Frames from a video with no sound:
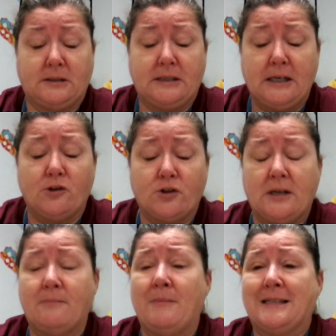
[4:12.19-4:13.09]
Tears
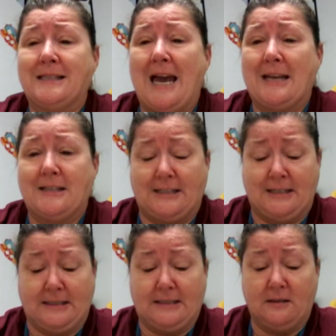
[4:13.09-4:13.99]
up my
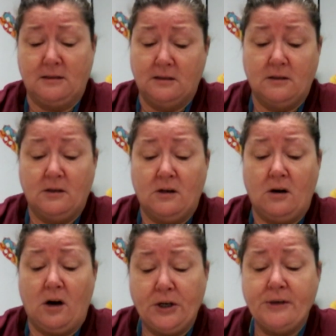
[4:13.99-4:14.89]
sinuses.
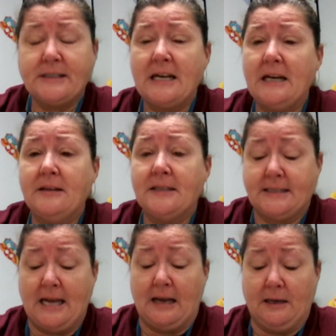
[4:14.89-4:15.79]
Are you saying that
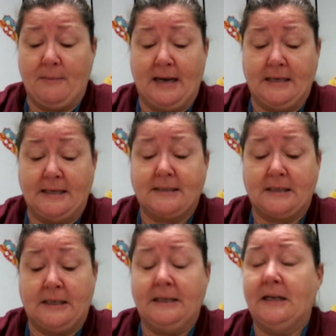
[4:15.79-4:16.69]
Sally Mae doesn't
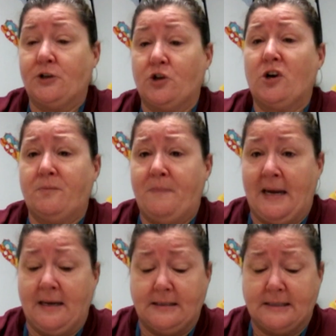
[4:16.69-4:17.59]
clean under her
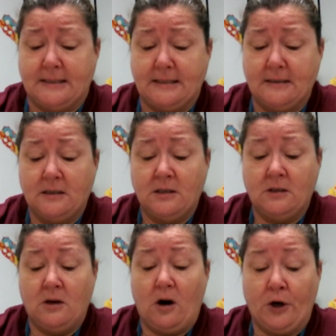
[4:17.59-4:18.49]
beds?
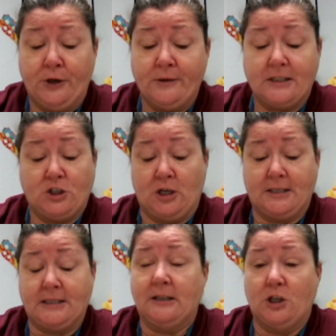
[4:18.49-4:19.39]
Are you
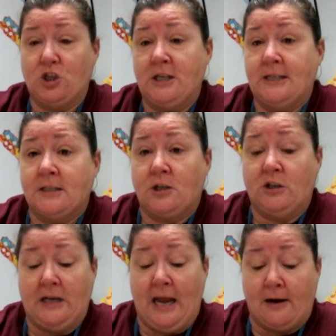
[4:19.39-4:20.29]
suggesting that she isn't a
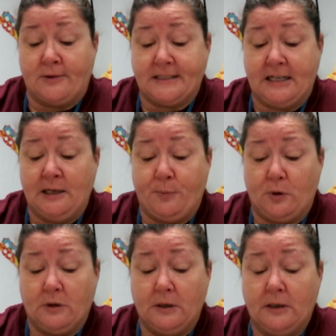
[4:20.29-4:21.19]
good
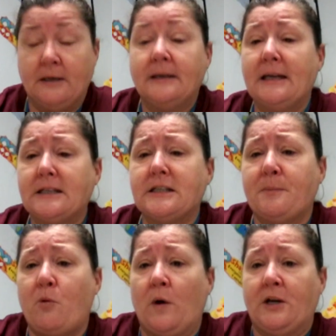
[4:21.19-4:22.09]
housekeeper? Get to the
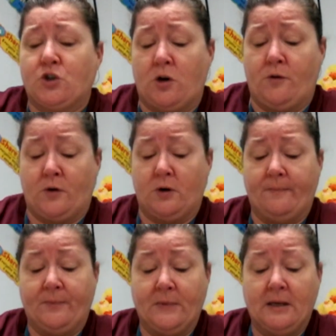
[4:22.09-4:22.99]
point, Drover.
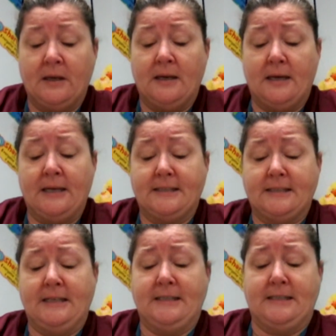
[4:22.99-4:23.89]
He
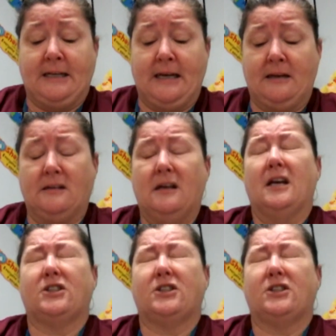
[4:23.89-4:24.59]
sneezed again.